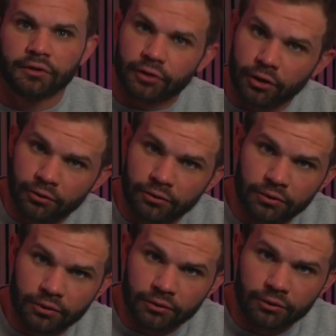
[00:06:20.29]
So
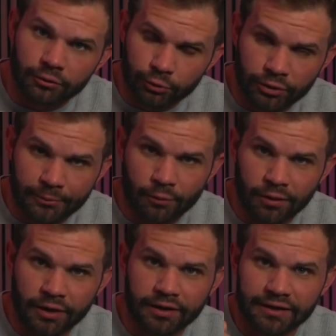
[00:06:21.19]
rule number
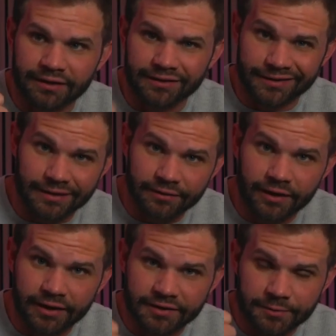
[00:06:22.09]
1 is D,
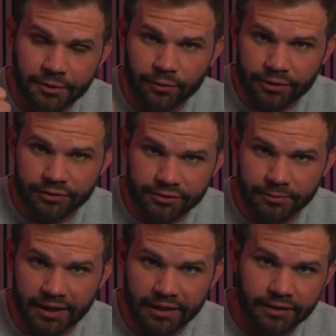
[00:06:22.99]
finding something where there's
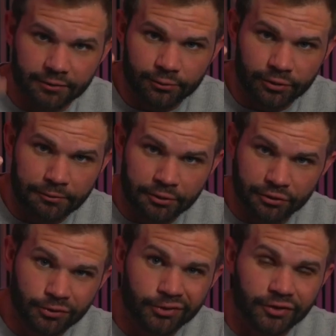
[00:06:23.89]
demand. Rule number
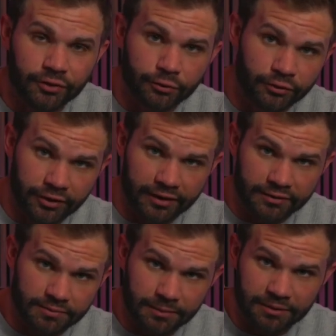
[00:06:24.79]
2 is
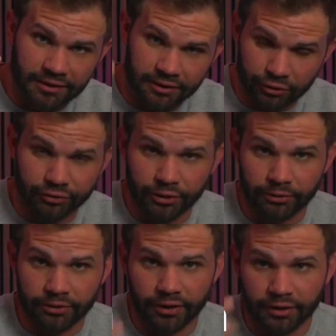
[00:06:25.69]
enthusiasm, something that you're
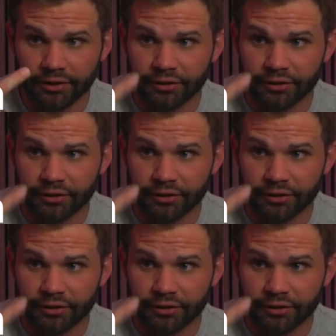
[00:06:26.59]
stoked on.